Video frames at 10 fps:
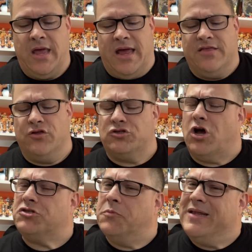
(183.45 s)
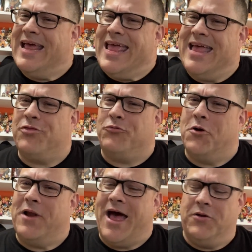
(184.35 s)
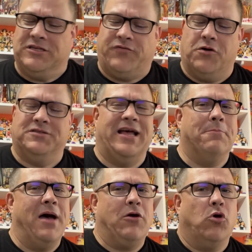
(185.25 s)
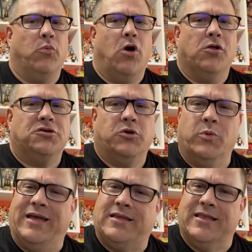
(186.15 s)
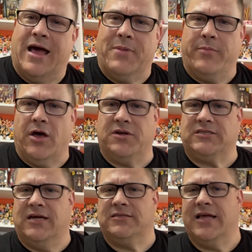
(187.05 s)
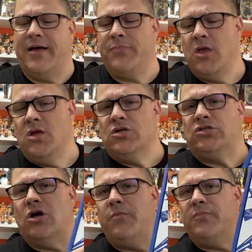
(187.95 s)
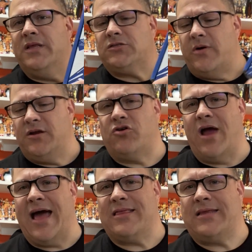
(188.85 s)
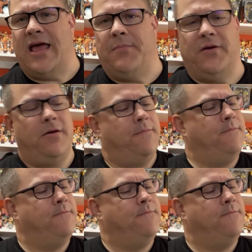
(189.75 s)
And then there's also been a hint thrown out as far as that micro brawler. So when we get to that, maybe I'll discuss that. So let's go ahead and crack the tape here.